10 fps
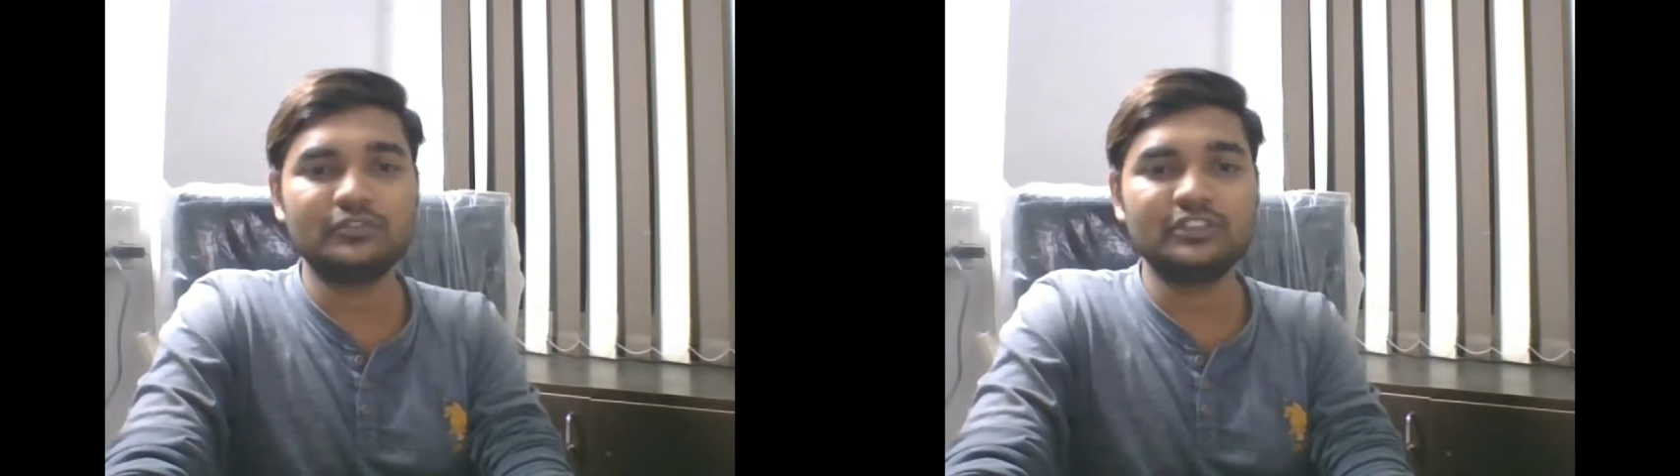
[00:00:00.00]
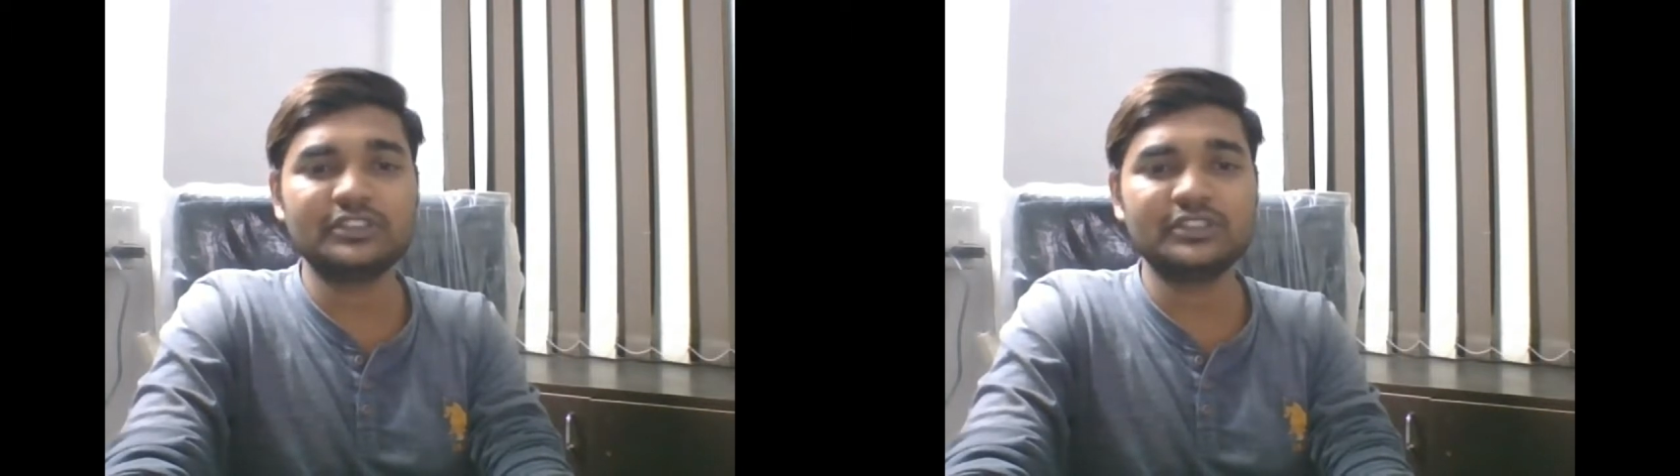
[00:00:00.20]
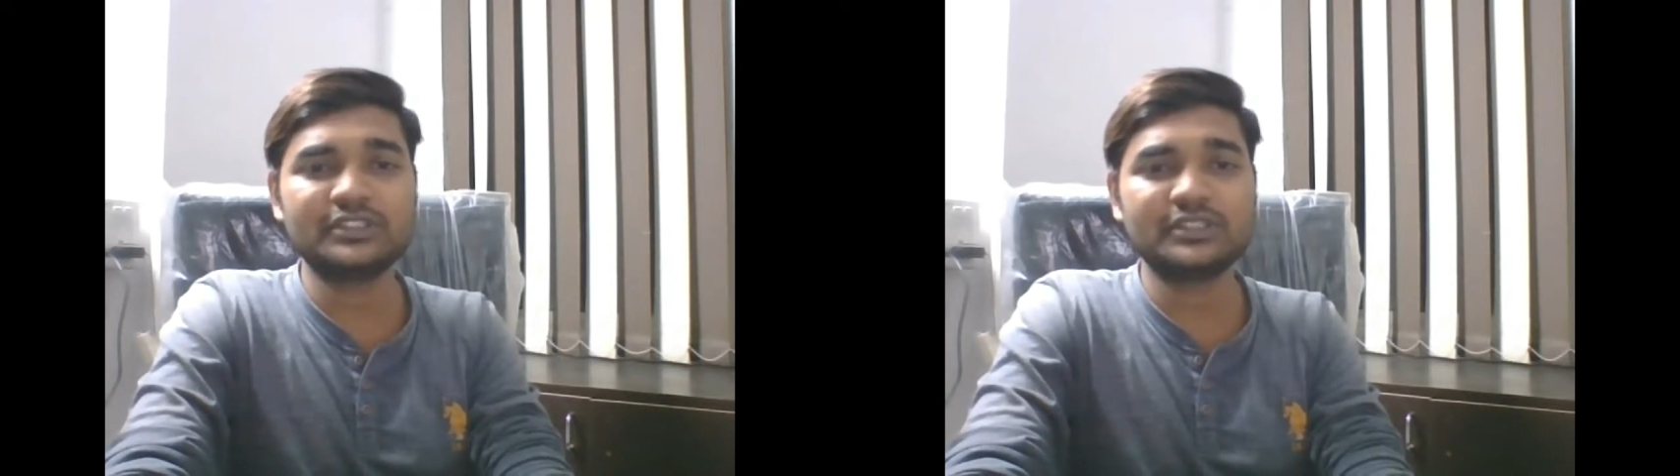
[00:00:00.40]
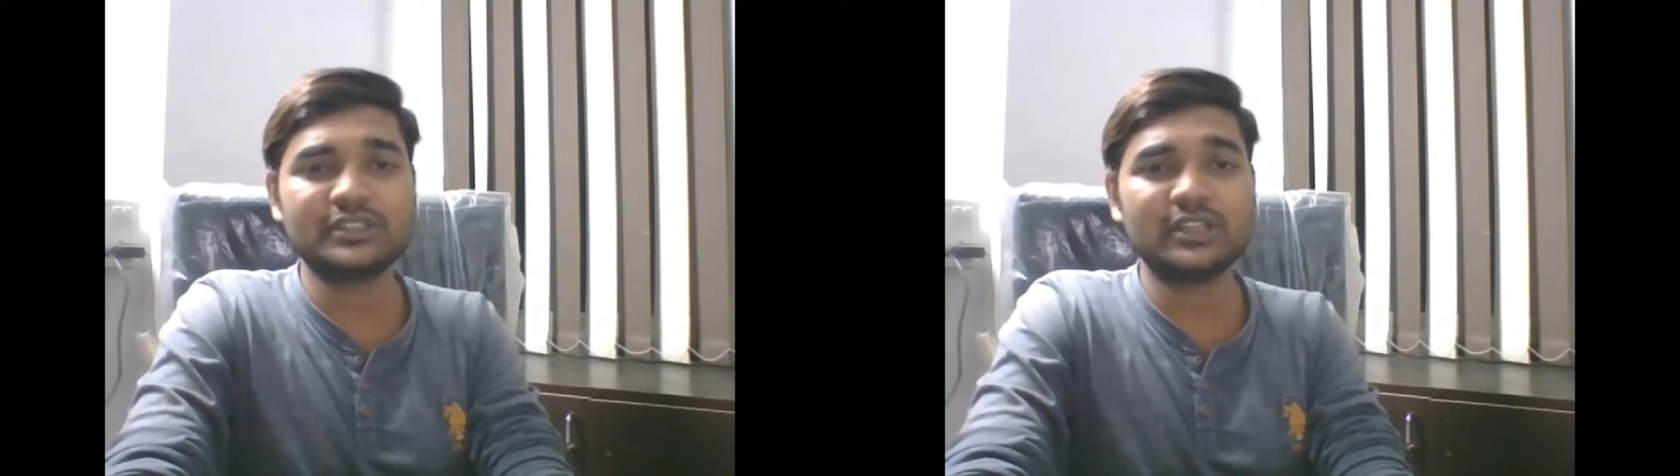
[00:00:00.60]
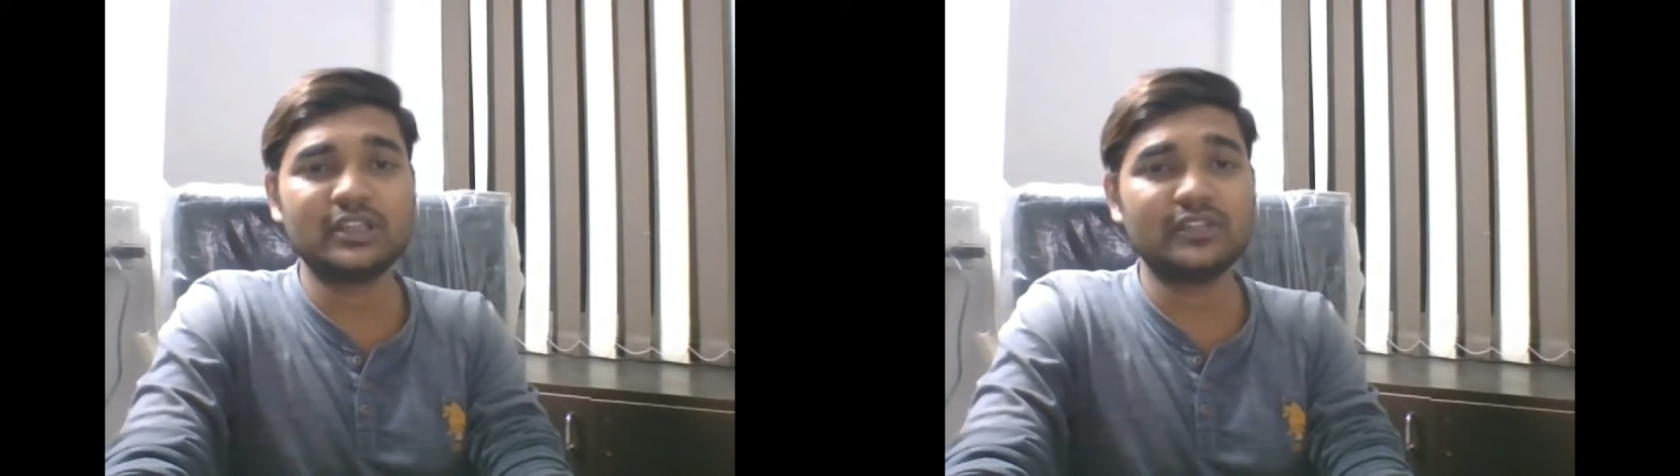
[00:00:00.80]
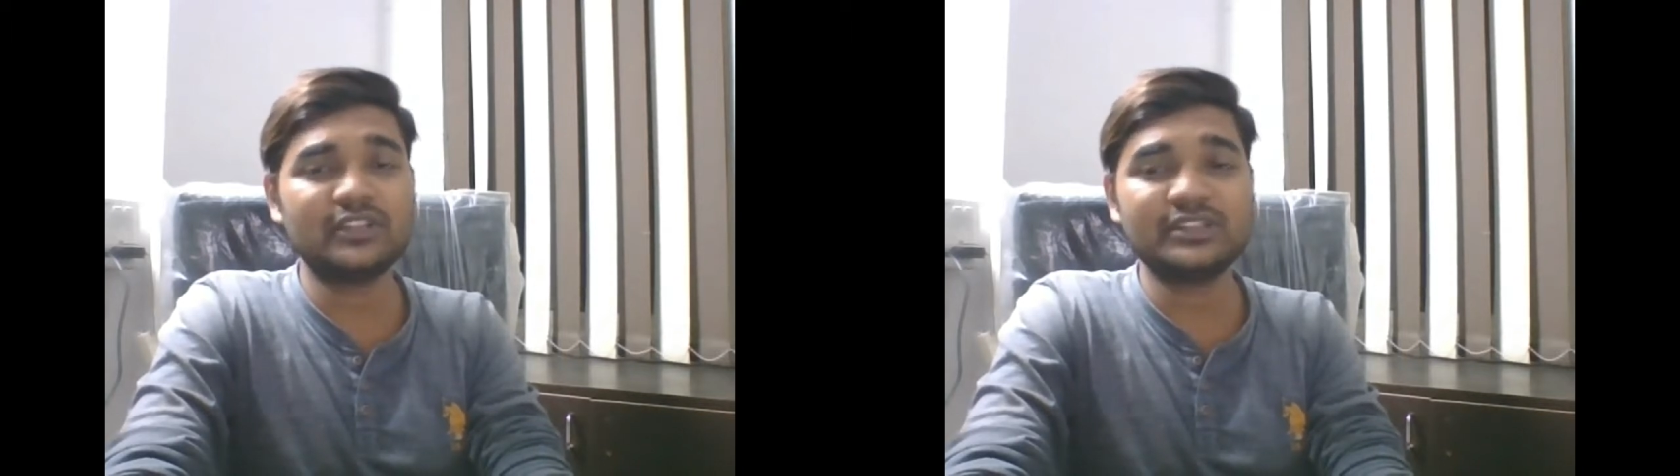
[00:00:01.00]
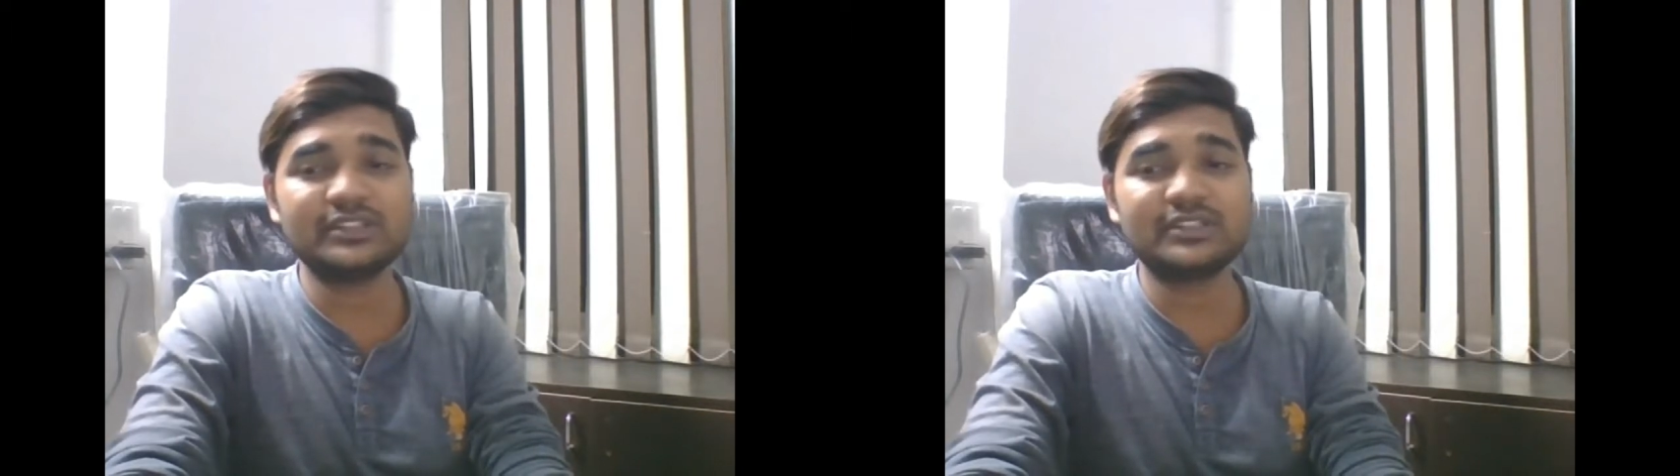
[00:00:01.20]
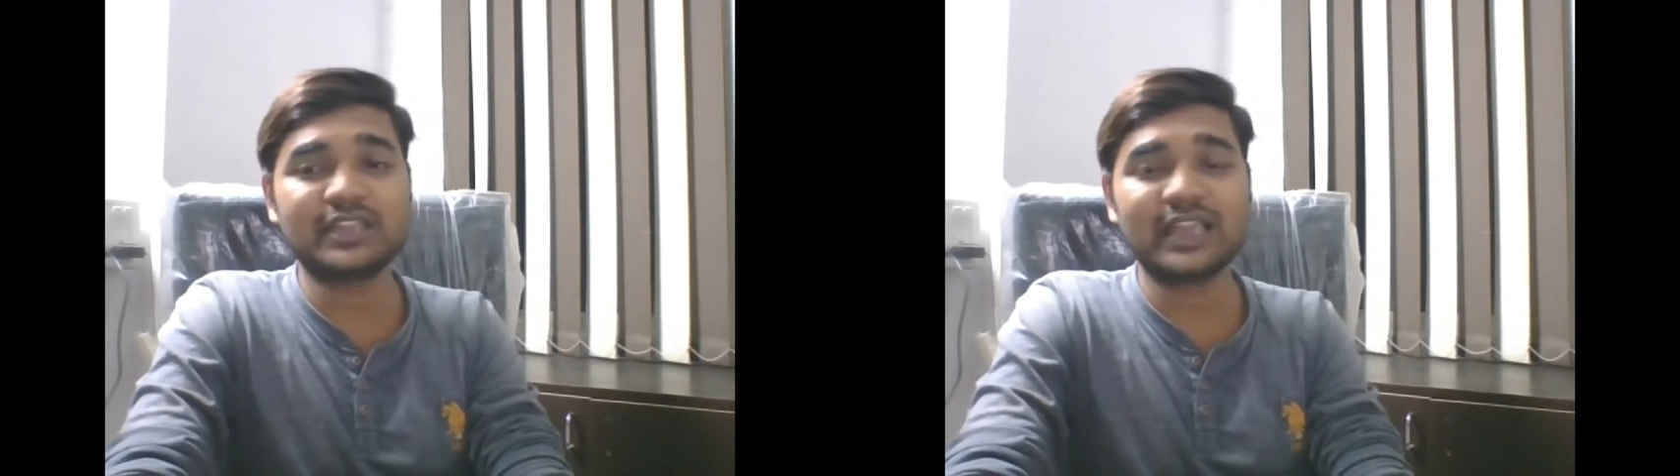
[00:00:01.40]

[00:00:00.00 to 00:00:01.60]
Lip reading: This is the